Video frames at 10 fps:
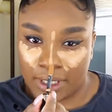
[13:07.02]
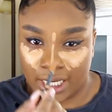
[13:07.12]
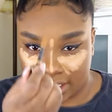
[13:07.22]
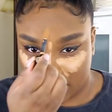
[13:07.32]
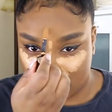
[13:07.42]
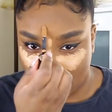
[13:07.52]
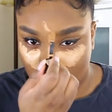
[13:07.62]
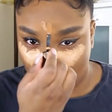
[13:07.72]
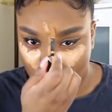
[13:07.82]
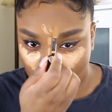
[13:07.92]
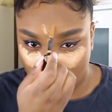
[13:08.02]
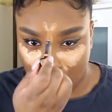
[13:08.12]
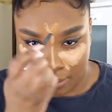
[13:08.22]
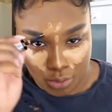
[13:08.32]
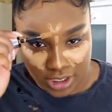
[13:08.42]
it's a whole
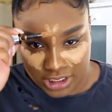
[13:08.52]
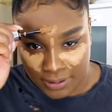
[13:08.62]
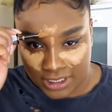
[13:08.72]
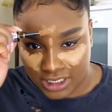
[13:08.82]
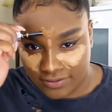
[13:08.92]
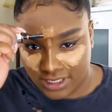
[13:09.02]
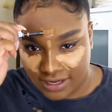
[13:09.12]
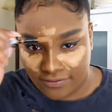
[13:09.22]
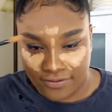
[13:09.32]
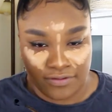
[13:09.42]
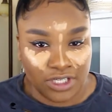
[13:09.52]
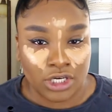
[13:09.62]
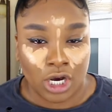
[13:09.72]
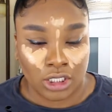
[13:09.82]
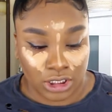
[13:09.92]
lot more expensive. It's like
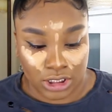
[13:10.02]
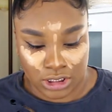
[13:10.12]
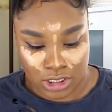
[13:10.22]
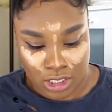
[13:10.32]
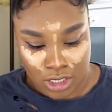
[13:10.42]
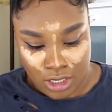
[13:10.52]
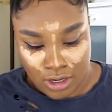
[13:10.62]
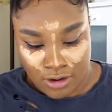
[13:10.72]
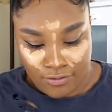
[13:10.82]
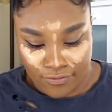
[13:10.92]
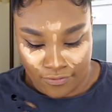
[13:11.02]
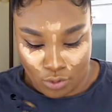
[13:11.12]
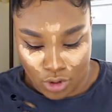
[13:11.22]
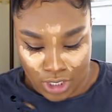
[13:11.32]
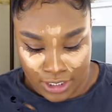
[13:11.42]
$50
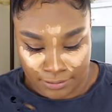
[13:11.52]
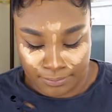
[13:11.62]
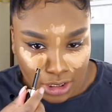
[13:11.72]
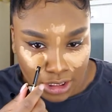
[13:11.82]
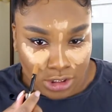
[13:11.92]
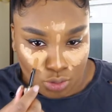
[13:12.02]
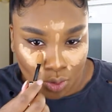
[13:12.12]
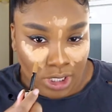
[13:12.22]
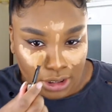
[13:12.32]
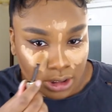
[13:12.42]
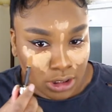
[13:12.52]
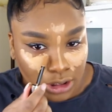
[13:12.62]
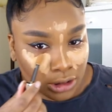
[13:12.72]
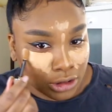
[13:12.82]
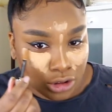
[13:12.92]
for this one
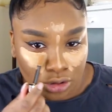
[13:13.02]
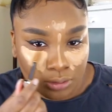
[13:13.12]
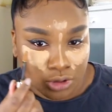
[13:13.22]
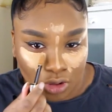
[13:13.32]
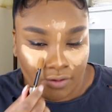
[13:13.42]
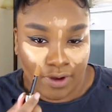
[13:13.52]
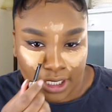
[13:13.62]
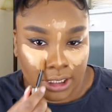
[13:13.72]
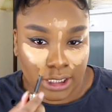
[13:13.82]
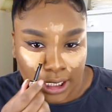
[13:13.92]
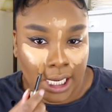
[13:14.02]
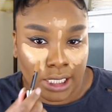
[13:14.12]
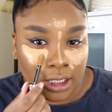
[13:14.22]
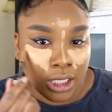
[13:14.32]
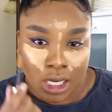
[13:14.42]
little tube. So if I can
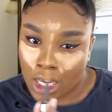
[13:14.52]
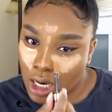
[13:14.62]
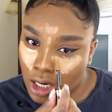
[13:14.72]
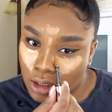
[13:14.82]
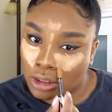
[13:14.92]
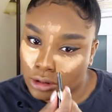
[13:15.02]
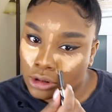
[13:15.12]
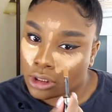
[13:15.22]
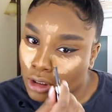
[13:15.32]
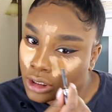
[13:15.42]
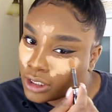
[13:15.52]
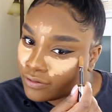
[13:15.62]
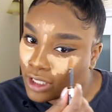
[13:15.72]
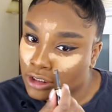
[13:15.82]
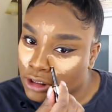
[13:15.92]
get an alternative
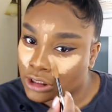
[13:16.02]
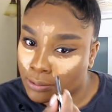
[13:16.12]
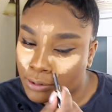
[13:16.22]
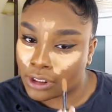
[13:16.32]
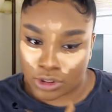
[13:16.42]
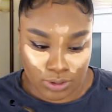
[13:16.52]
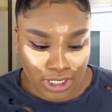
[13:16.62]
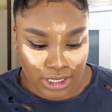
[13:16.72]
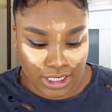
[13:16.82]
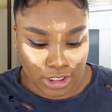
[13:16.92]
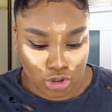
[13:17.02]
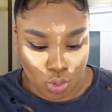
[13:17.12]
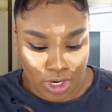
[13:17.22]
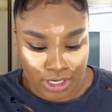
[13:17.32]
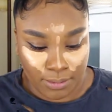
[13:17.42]
that's cheaper, this was I think
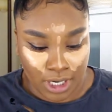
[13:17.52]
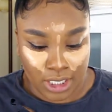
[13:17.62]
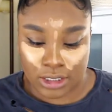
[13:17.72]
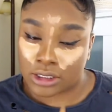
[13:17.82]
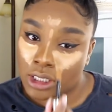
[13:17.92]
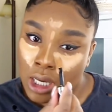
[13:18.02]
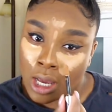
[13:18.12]
20 bucks,